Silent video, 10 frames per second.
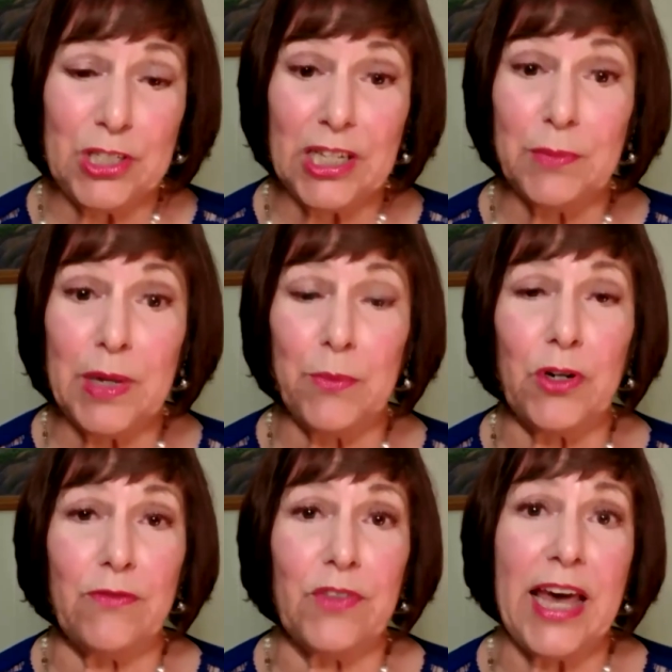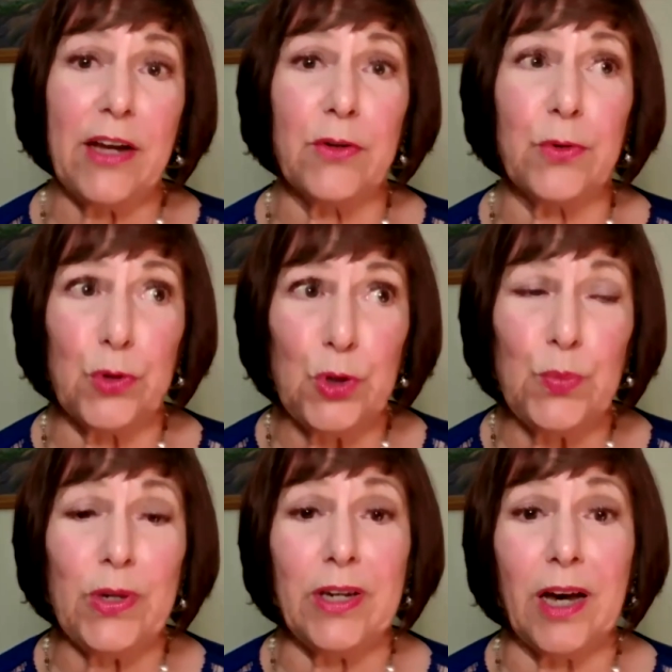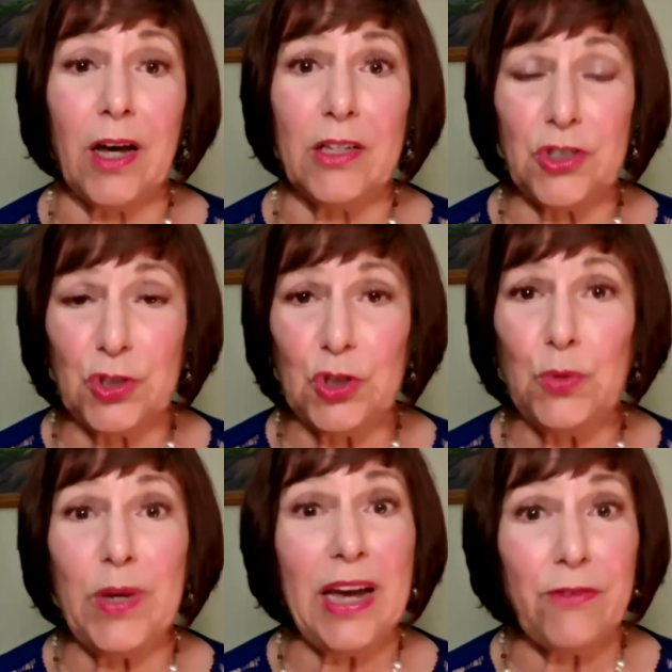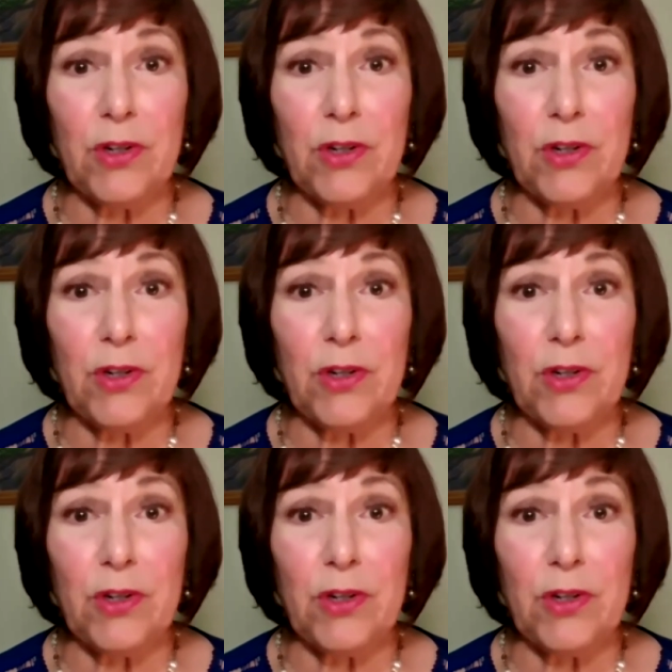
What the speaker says: I'm still a member of that group on Zoom.